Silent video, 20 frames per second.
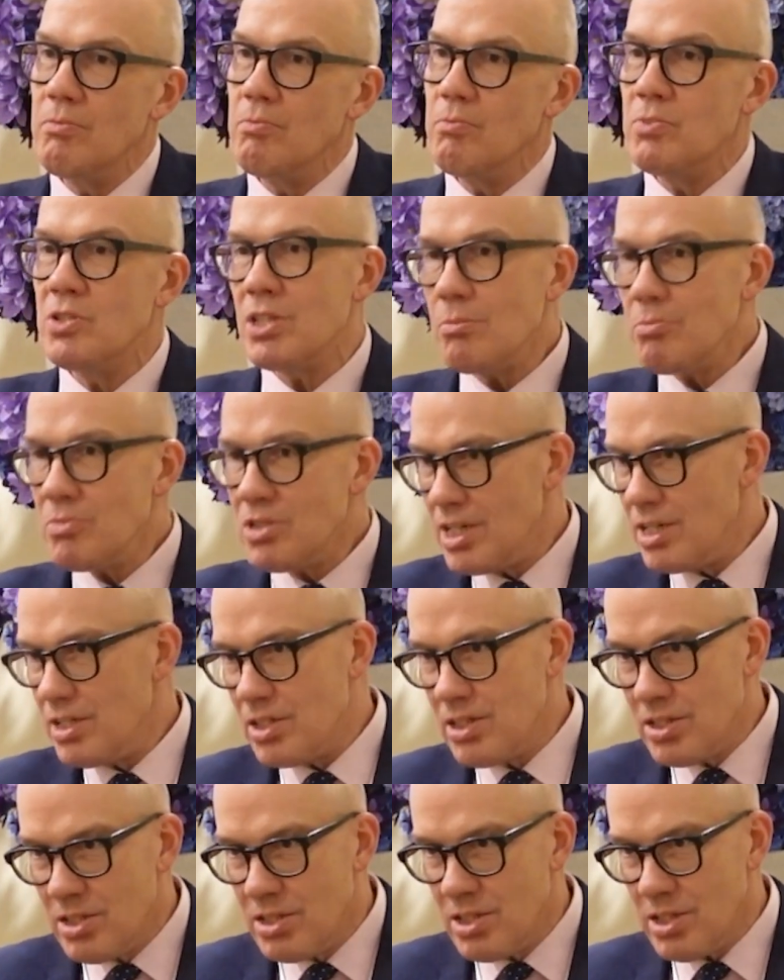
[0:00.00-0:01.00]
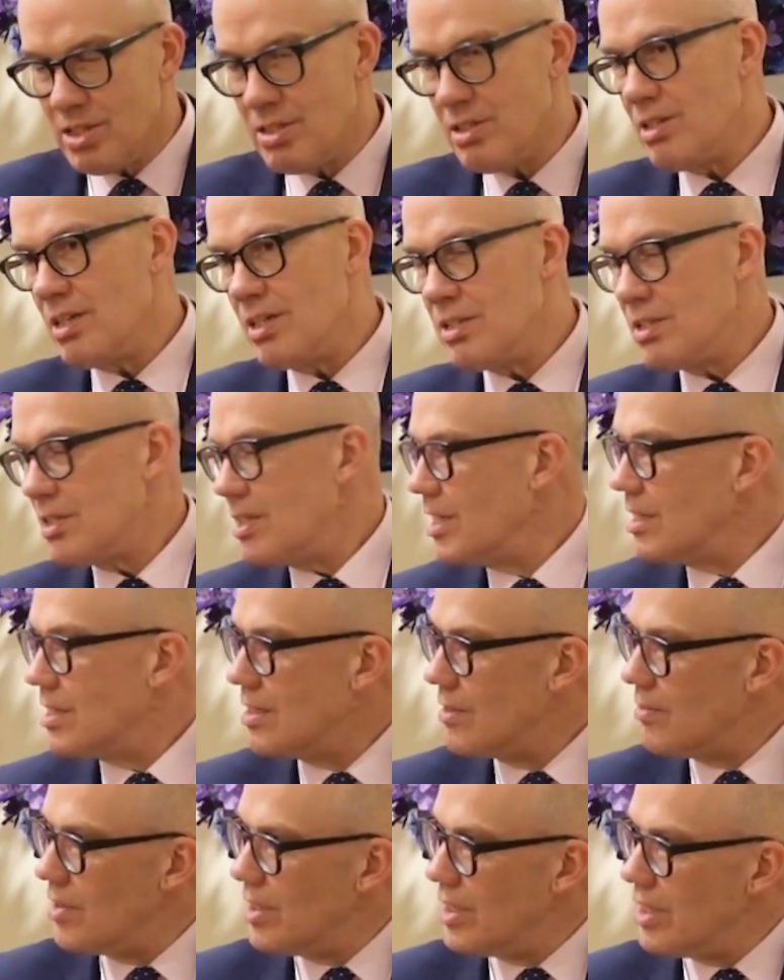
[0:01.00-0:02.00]
some teachers just
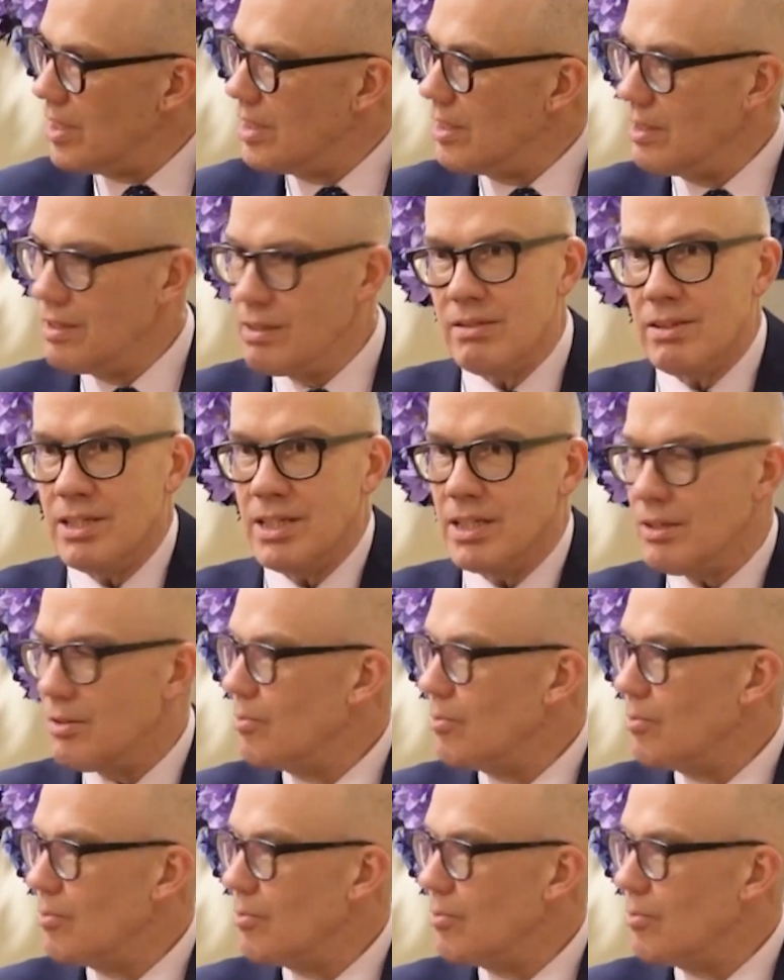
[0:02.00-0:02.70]
instinctively think,